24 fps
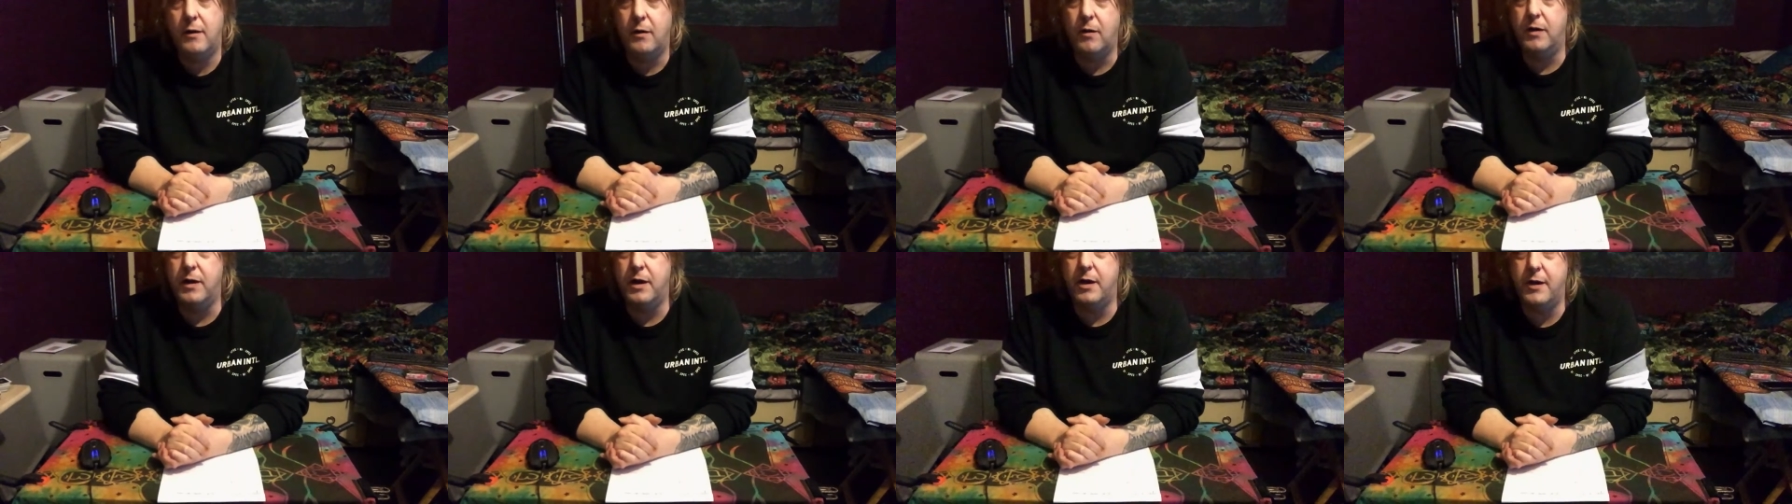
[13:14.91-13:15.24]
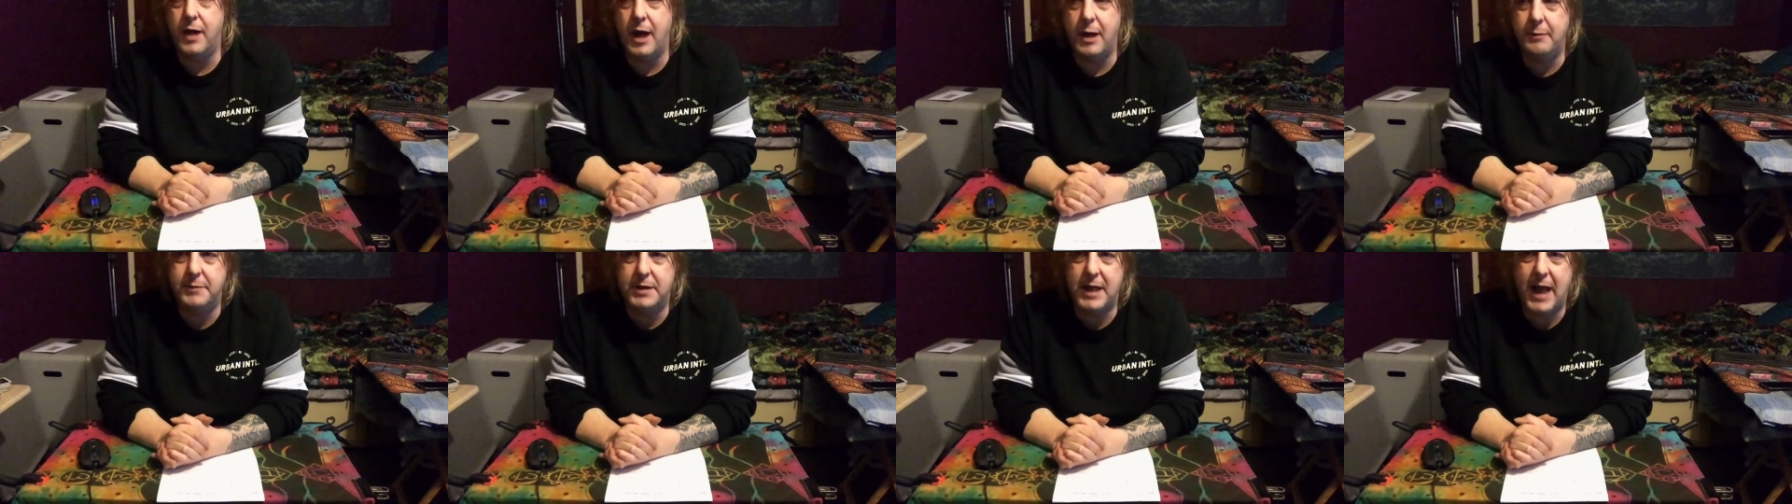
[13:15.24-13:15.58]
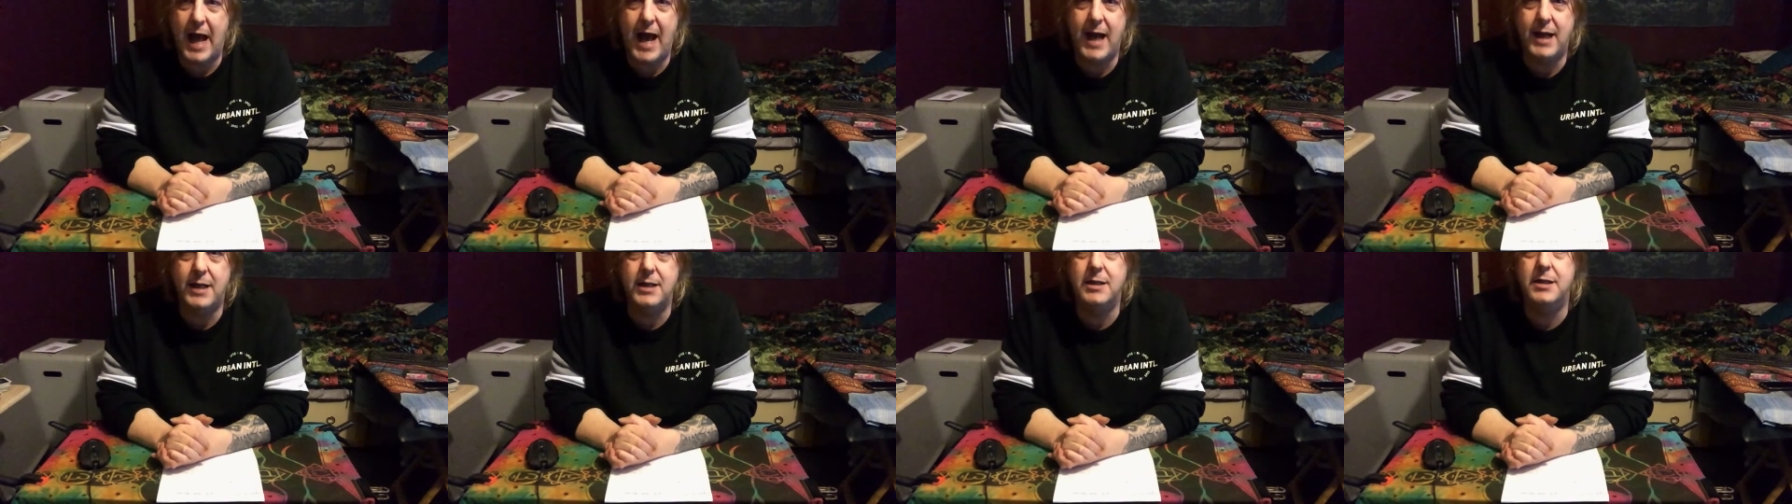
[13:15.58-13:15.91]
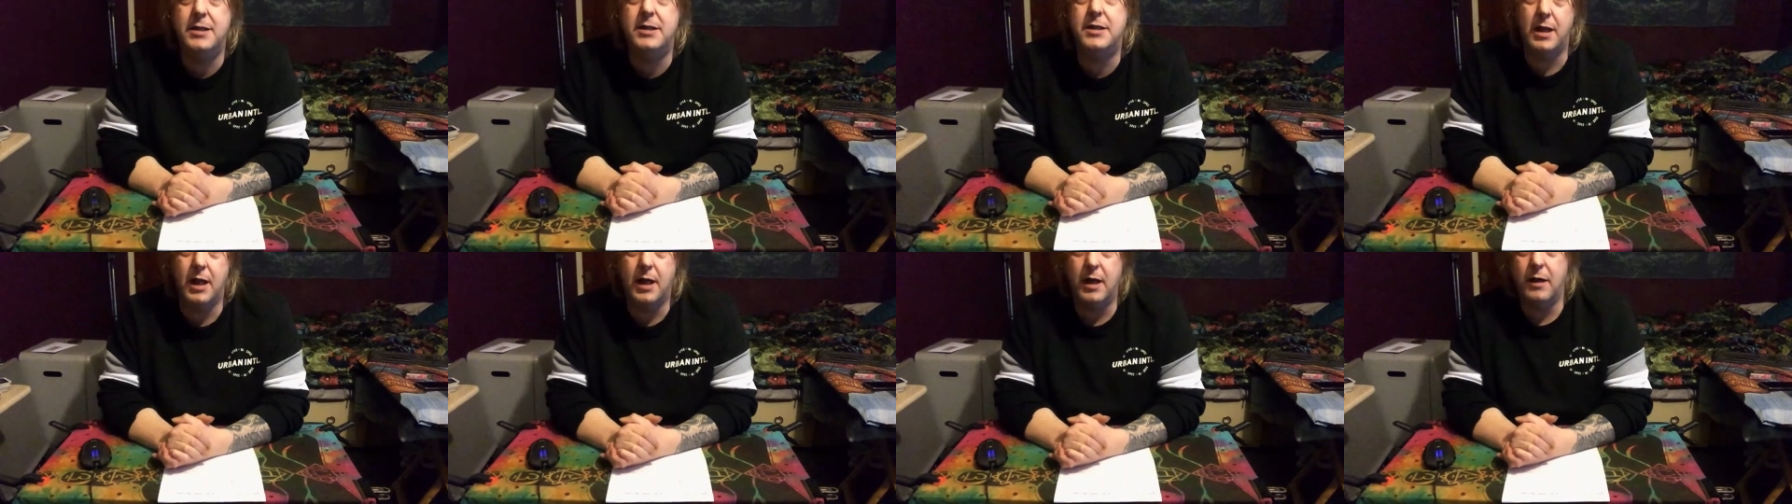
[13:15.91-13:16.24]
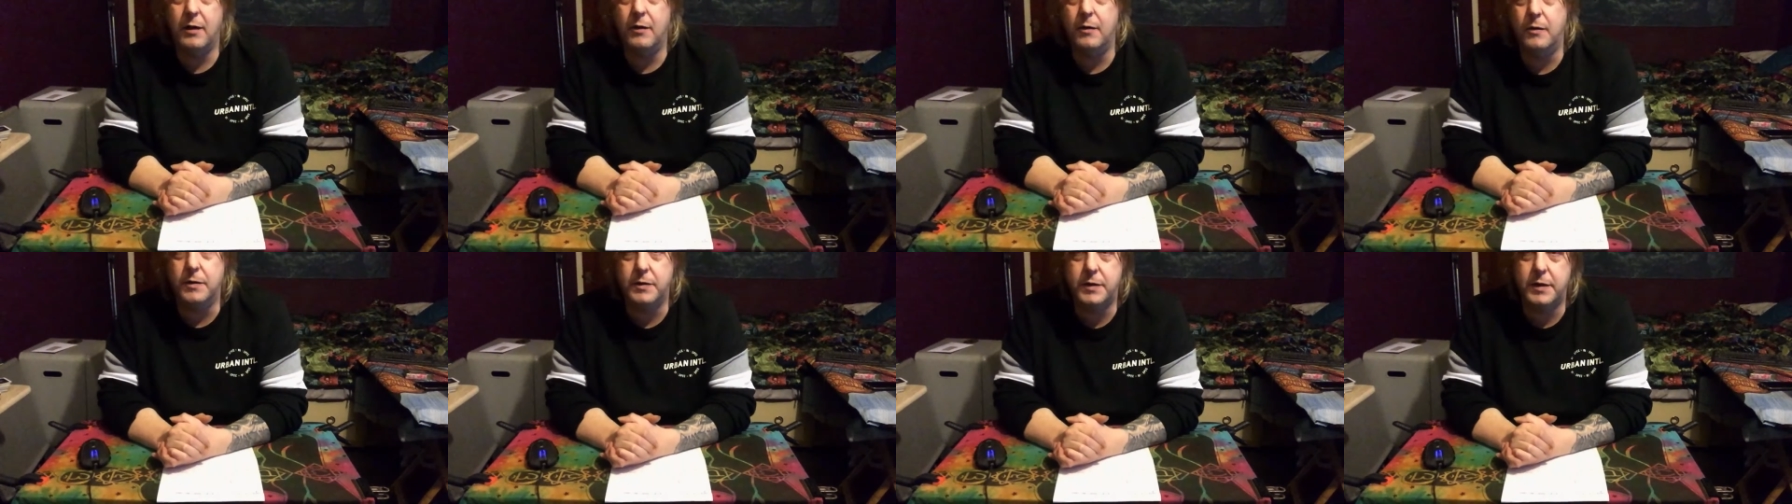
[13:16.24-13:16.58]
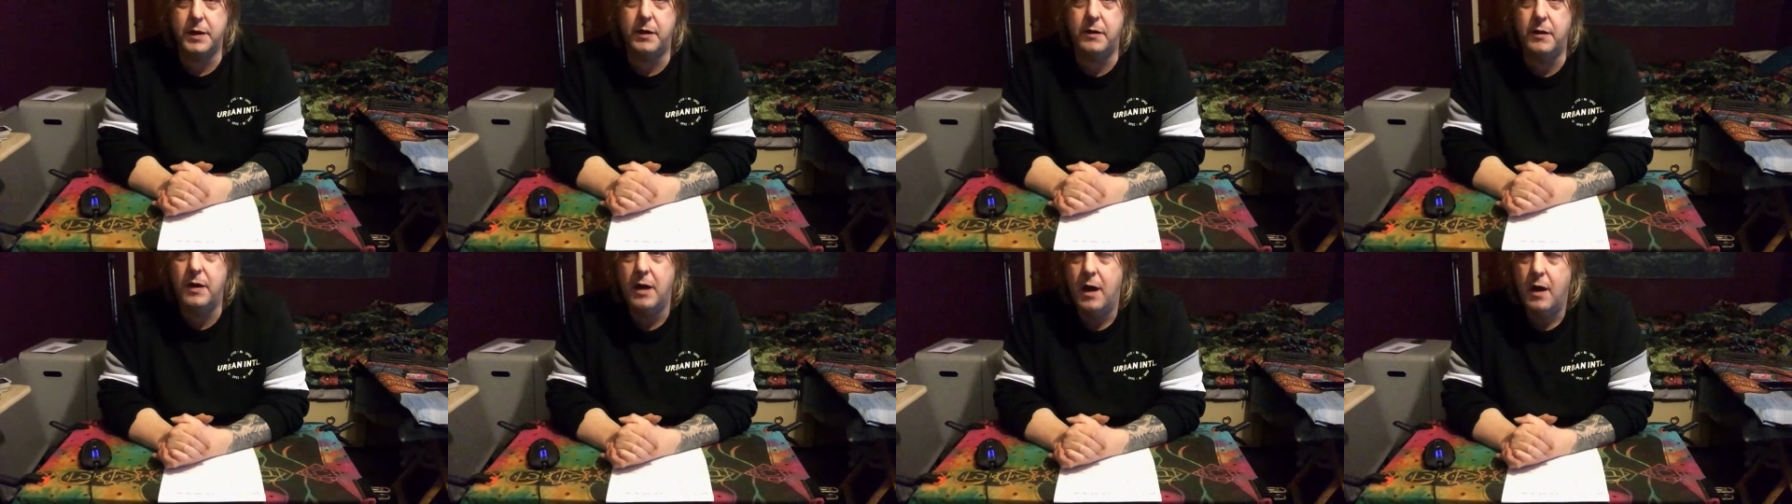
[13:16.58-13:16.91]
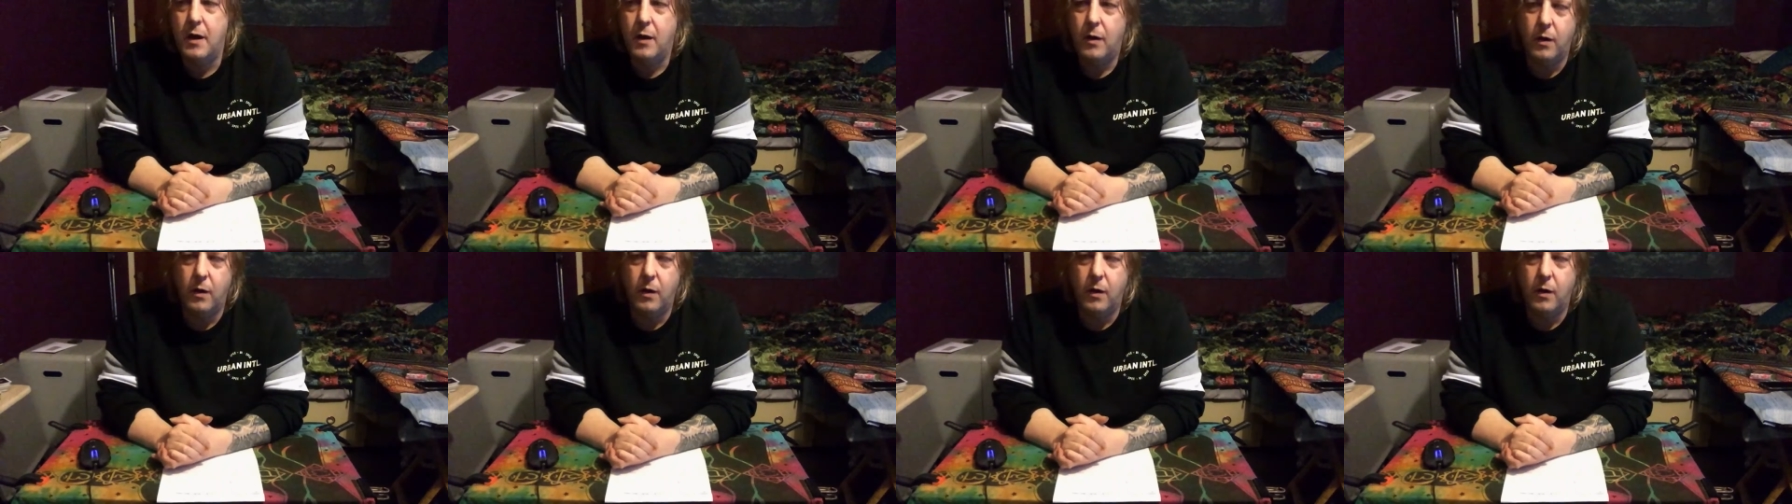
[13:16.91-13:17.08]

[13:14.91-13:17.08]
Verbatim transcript: or your name's Angela also,